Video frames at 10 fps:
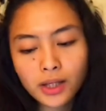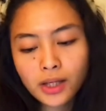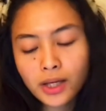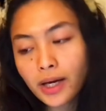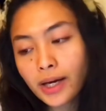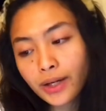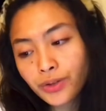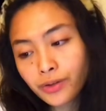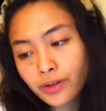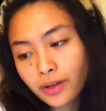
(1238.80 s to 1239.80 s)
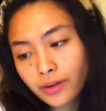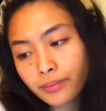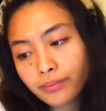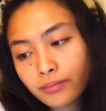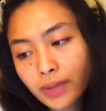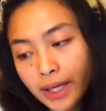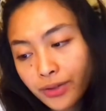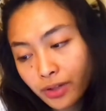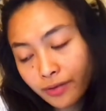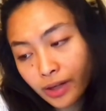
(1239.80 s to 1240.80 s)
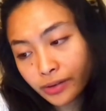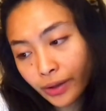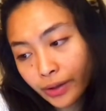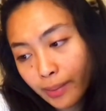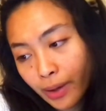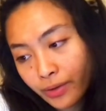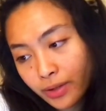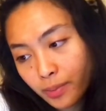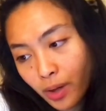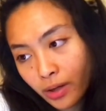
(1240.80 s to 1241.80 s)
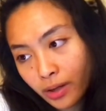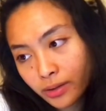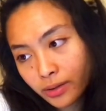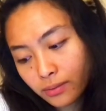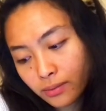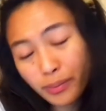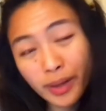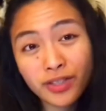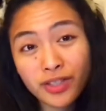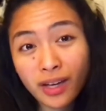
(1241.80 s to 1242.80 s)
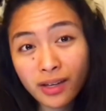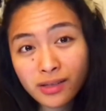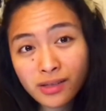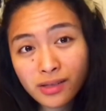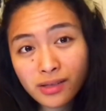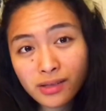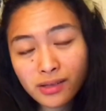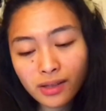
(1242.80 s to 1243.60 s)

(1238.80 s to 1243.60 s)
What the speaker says: I actually found out about this product by chance.